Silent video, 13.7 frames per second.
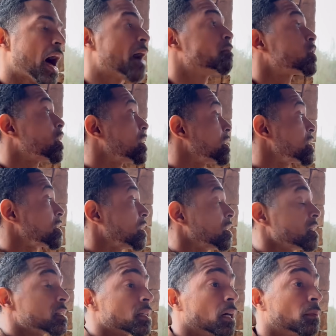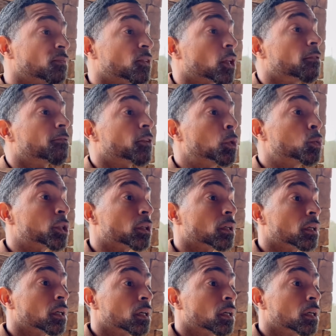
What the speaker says: I'm trying to set us up for the future.